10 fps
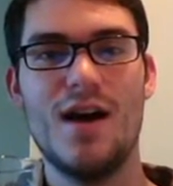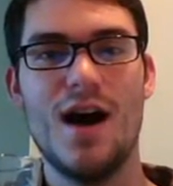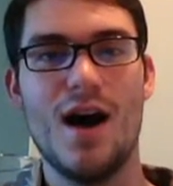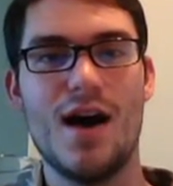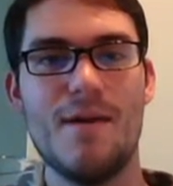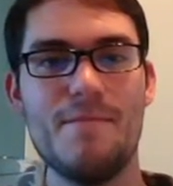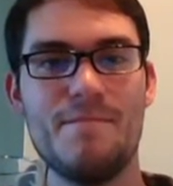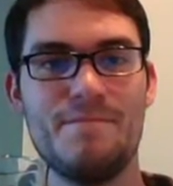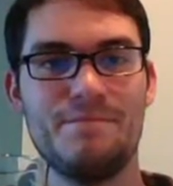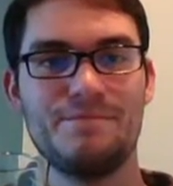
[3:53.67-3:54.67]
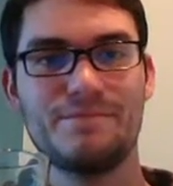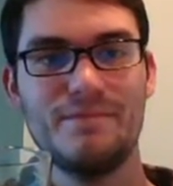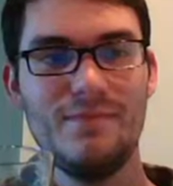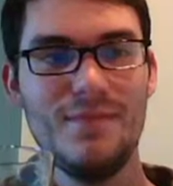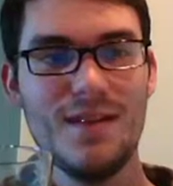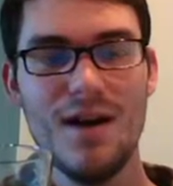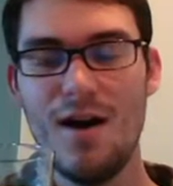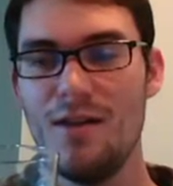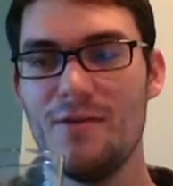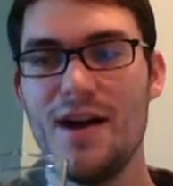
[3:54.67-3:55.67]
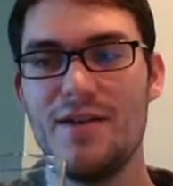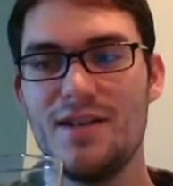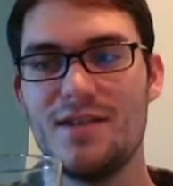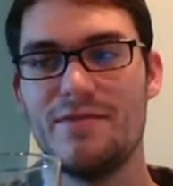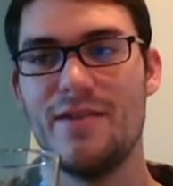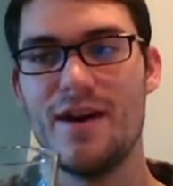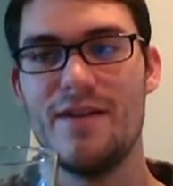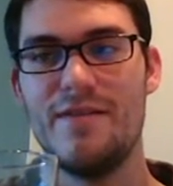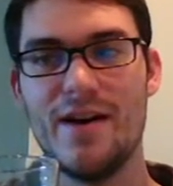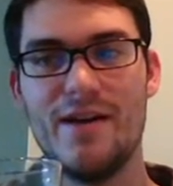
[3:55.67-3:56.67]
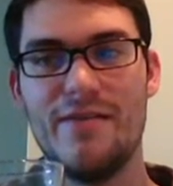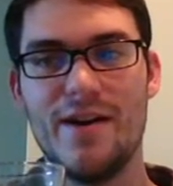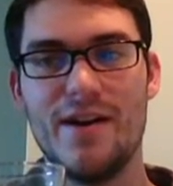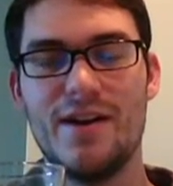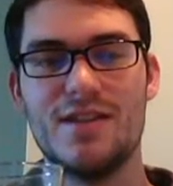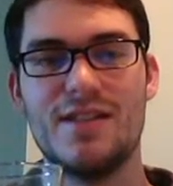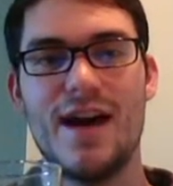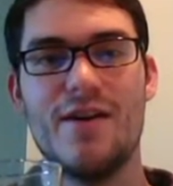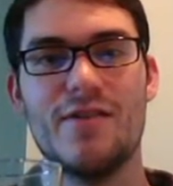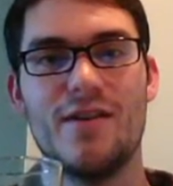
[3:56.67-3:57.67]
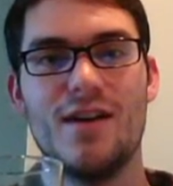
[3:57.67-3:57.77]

All around, it's a very good stout.